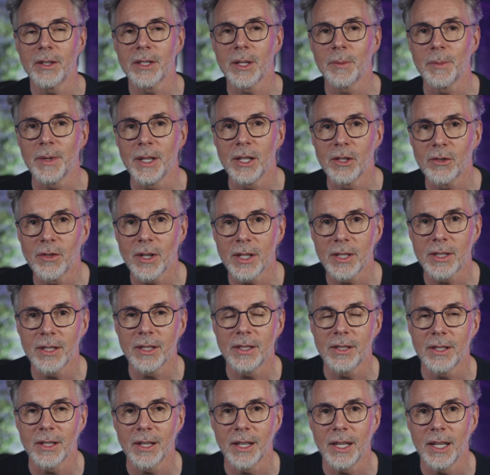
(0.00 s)
I'll be interested
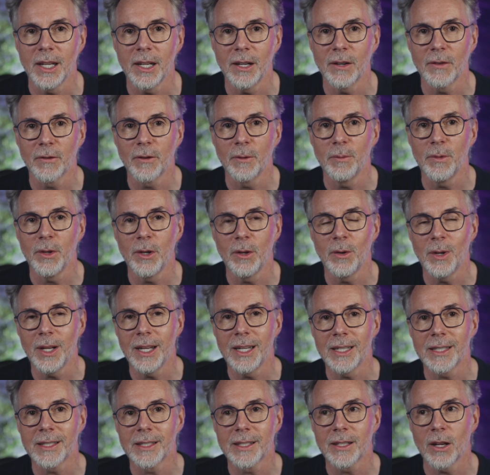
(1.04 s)
to hear from you.
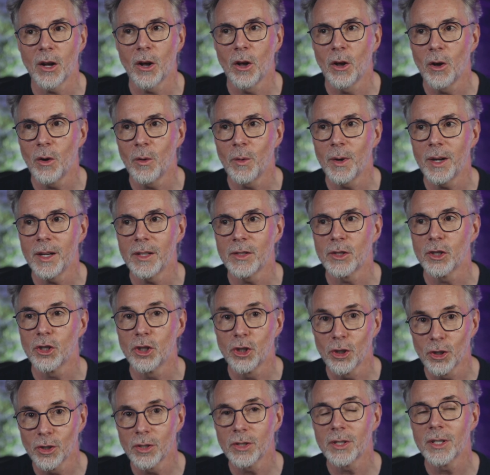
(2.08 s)
It's always
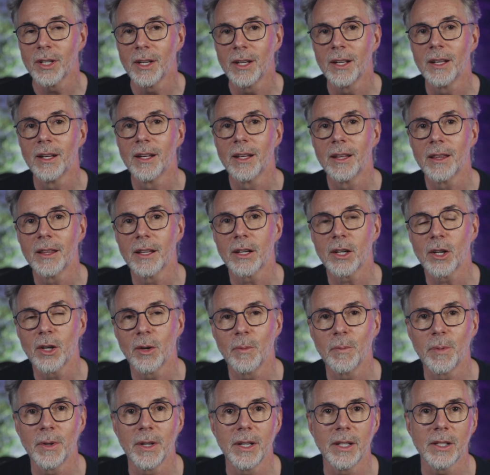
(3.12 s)
good that
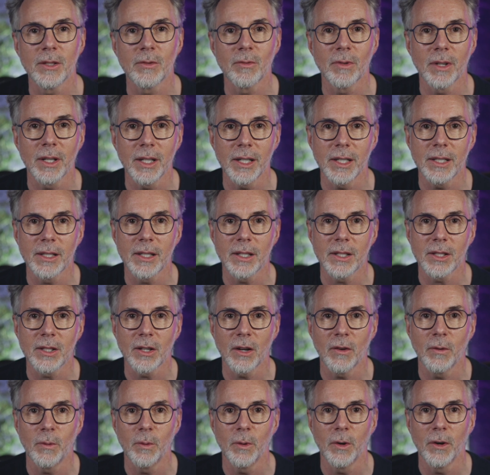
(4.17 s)
companies release the
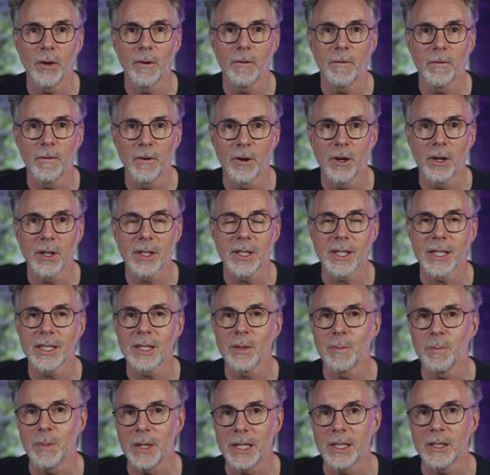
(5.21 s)
software first as a
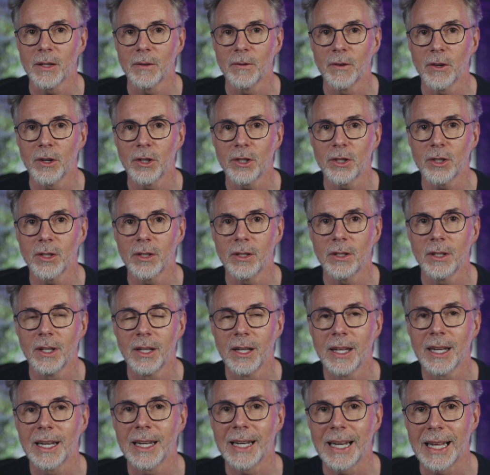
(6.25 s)
beta version,
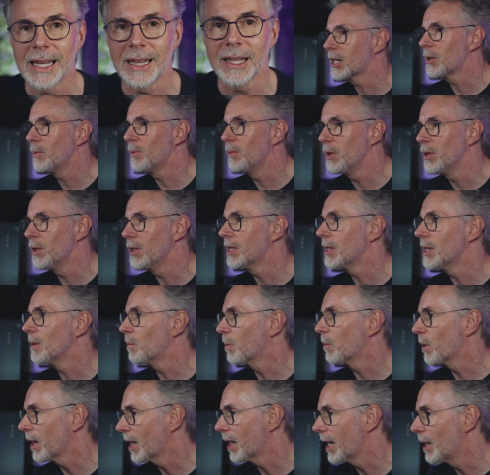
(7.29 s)
let the community
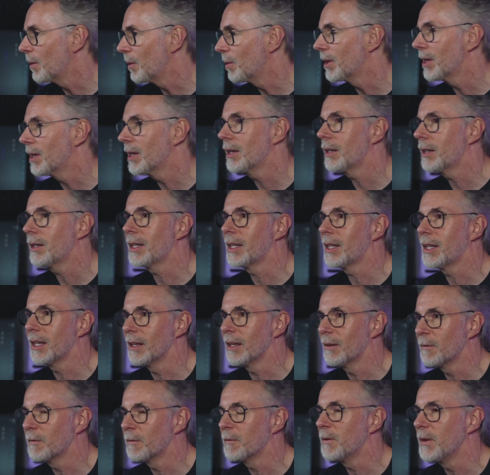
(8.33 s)
play with it,
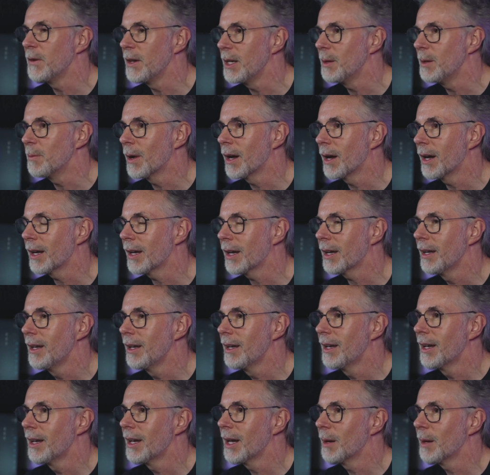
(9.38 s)
give feedback,
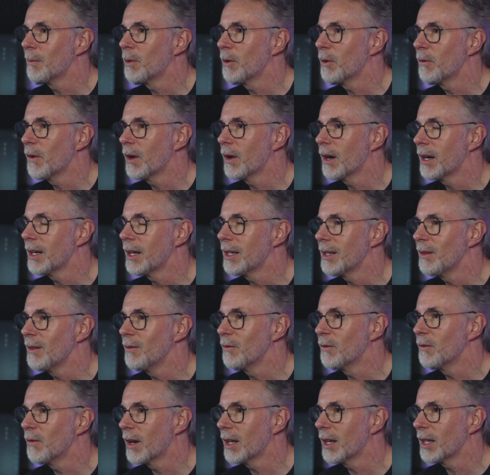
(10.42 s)
and provide
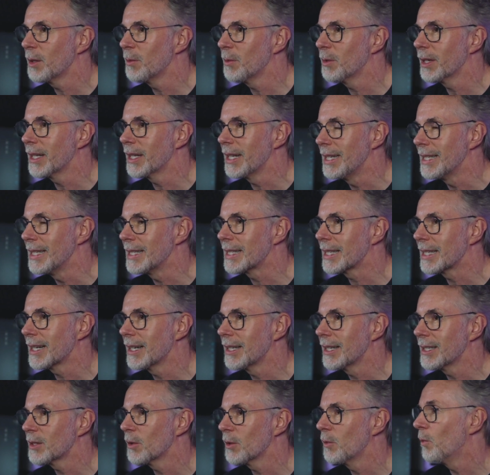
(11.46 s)
invaluable
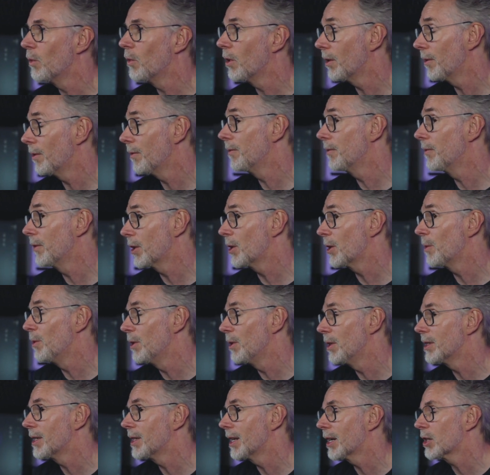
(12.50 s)
insights on what the
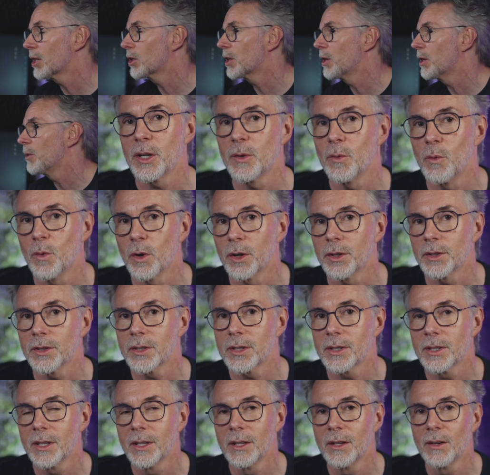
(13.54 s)
community actually
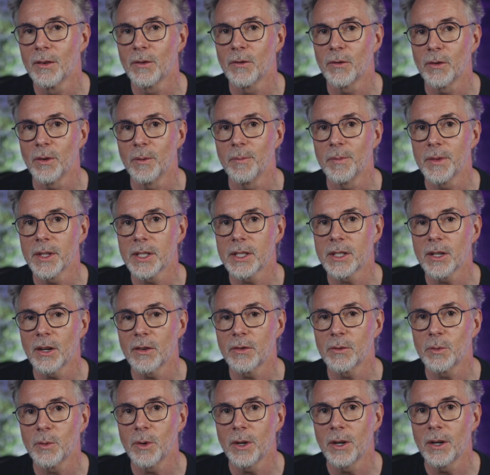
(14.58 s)
wants from the
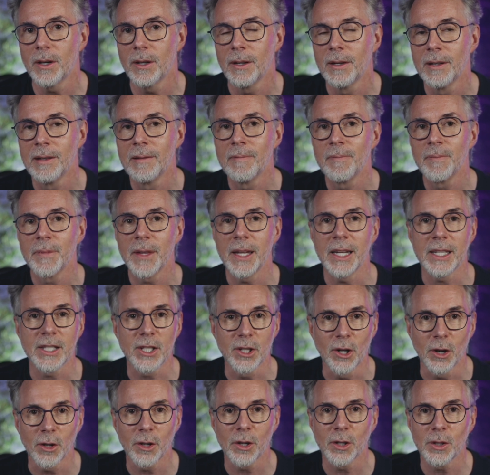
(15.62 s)
software. It's
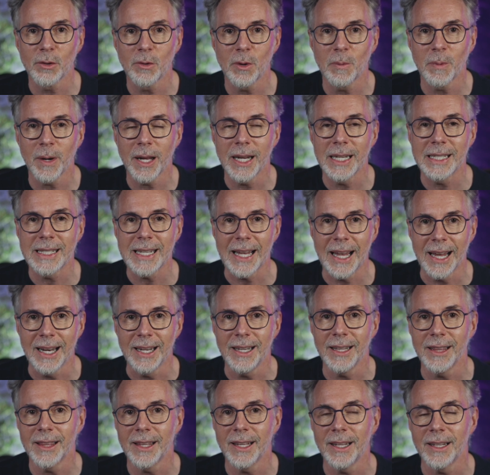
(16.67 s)
not going to replace
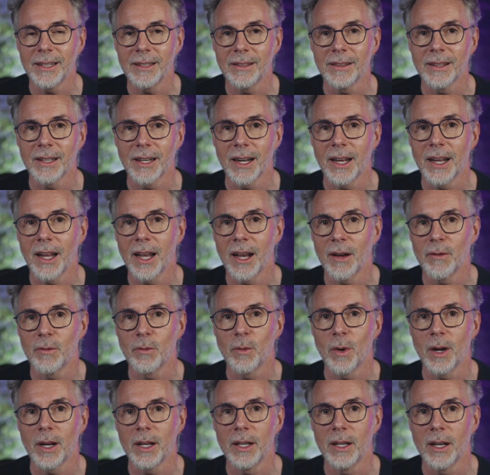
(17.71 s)
anything that I have
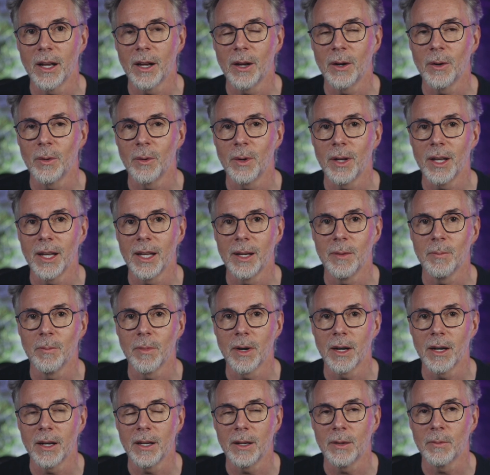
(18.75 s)
right now in
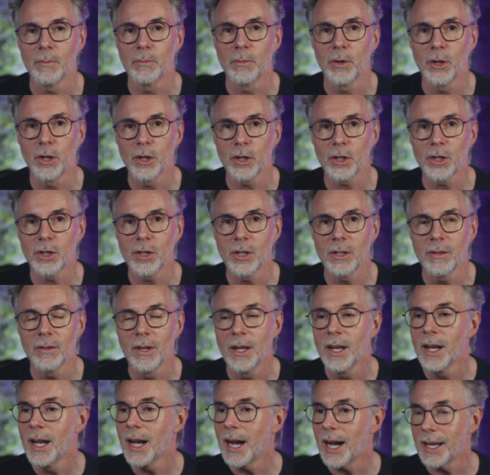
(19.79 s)
my production.
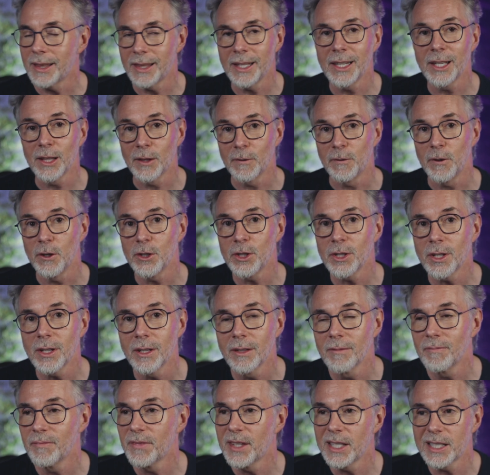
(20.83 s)
I think in the future,
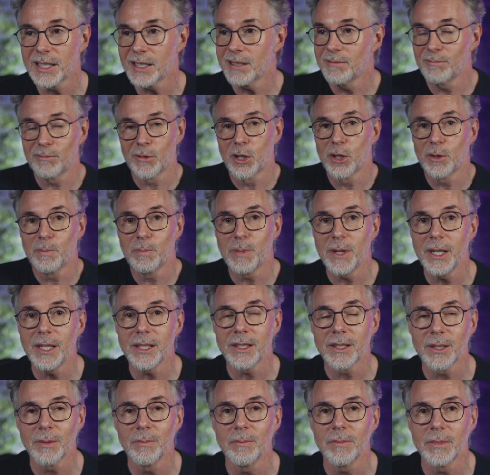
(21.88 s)
this could be
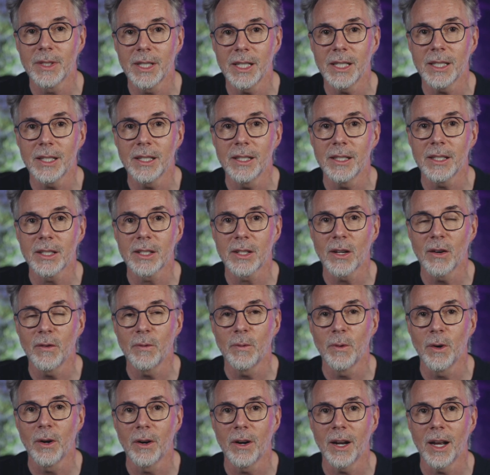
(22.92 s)
some decent
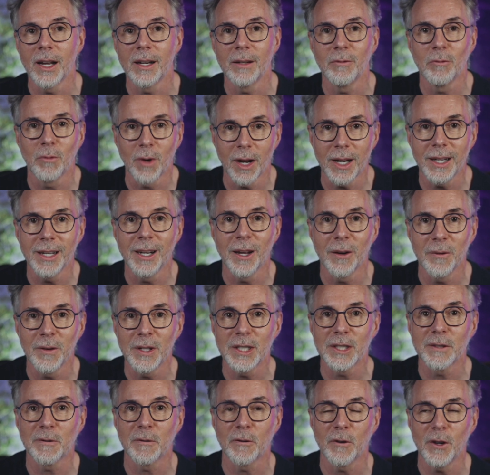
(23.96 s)
software, and right now it's
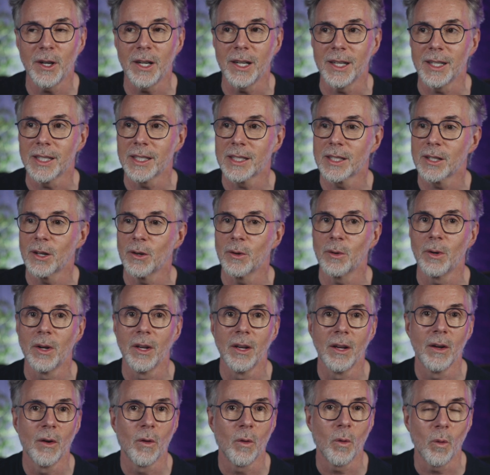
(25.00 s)
free. So
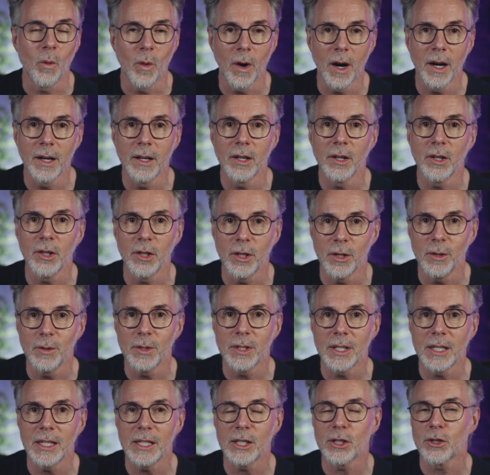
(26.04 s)
why not use
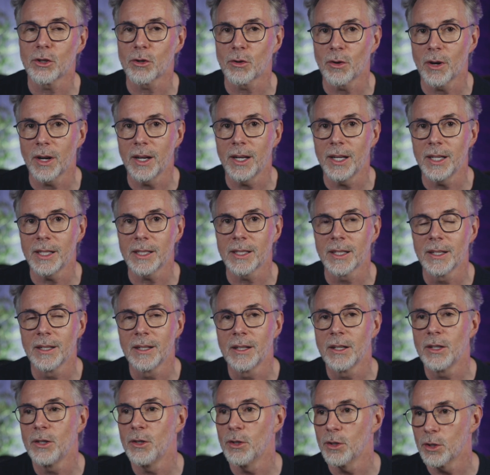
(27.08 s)
it, try it?
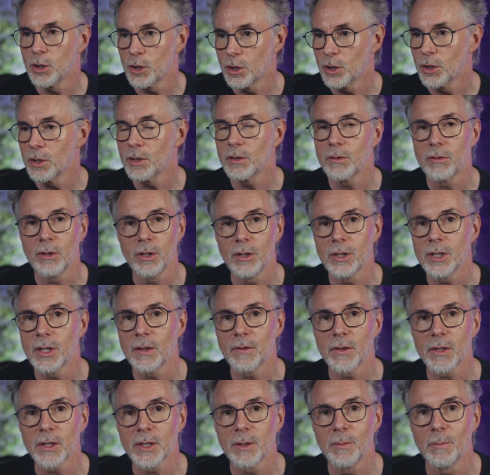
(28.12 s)
You could use it
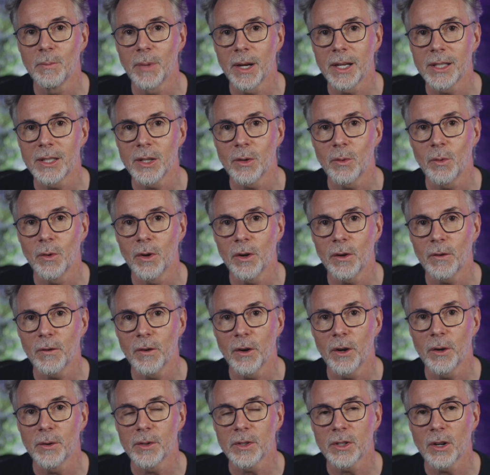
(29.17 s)
for some basic
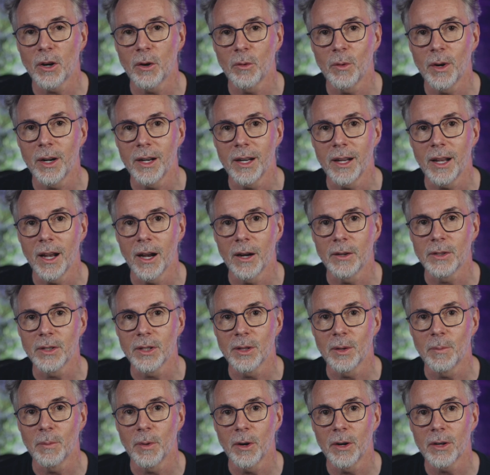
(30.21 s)
workflows already out of the
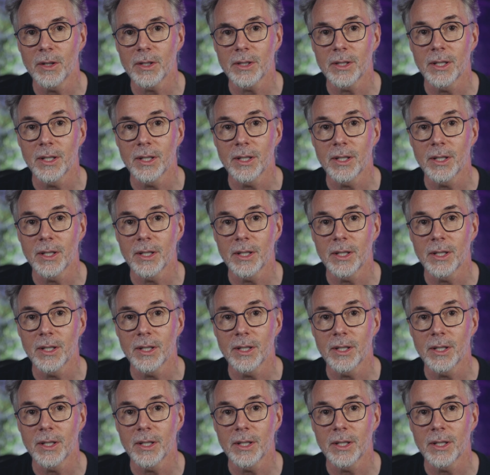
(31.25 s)
box.